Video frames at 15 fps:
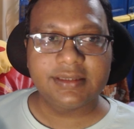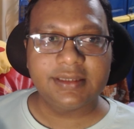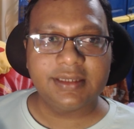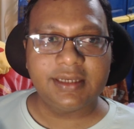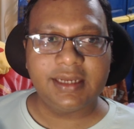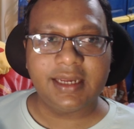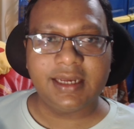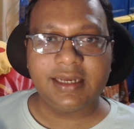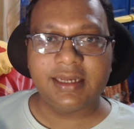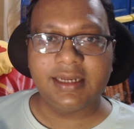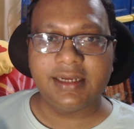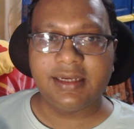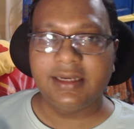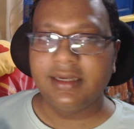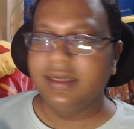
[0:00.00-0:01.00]
Yeah,
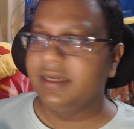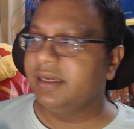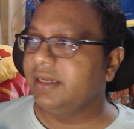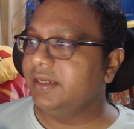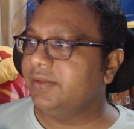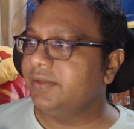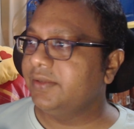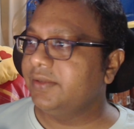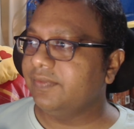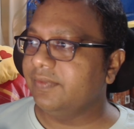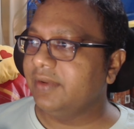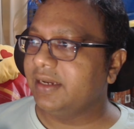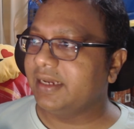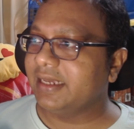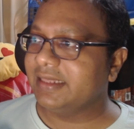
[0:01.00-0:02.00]
here you
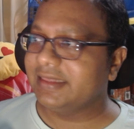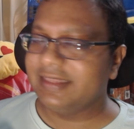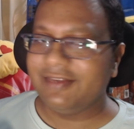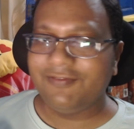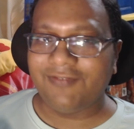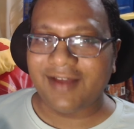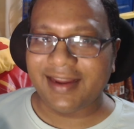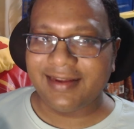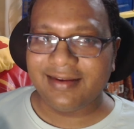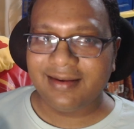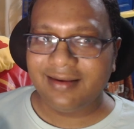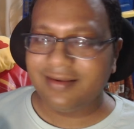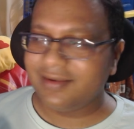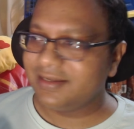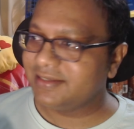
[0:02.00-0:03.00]
will get the
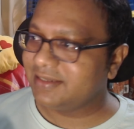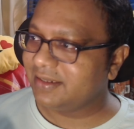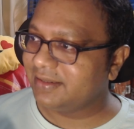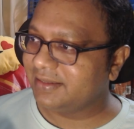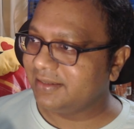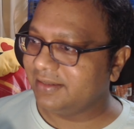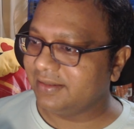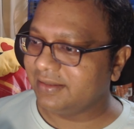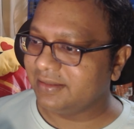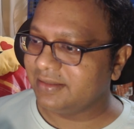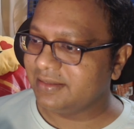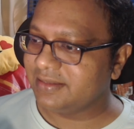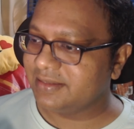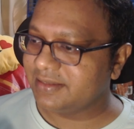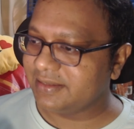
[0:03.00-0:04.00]
final result here in
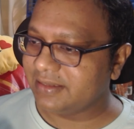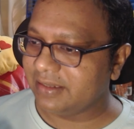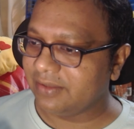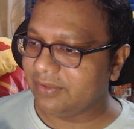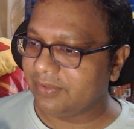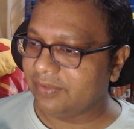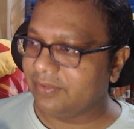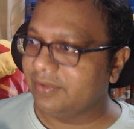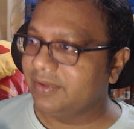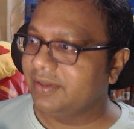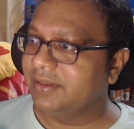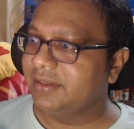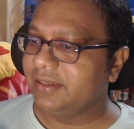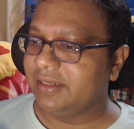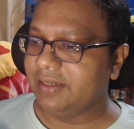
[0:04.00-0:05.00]
this yellow
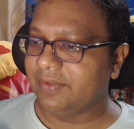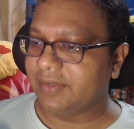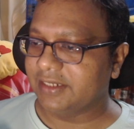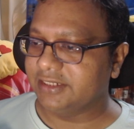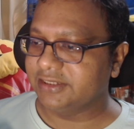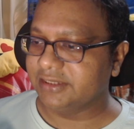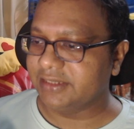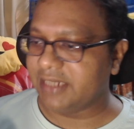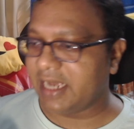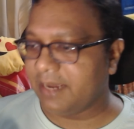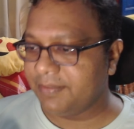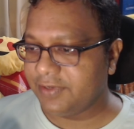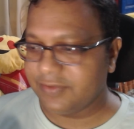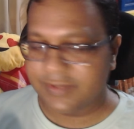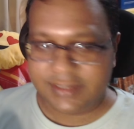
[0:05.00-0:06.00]
location.
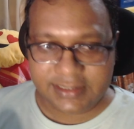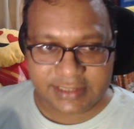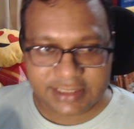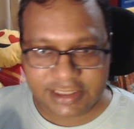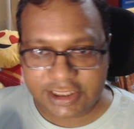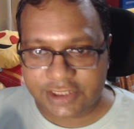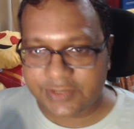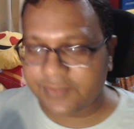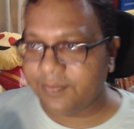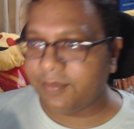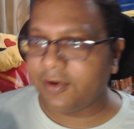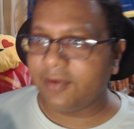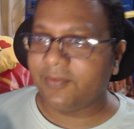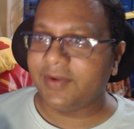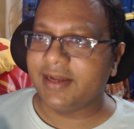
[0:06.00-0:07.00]
I'm using gguf
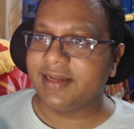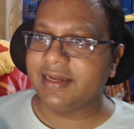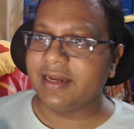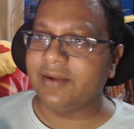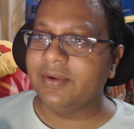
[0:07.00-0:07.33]
mall right now.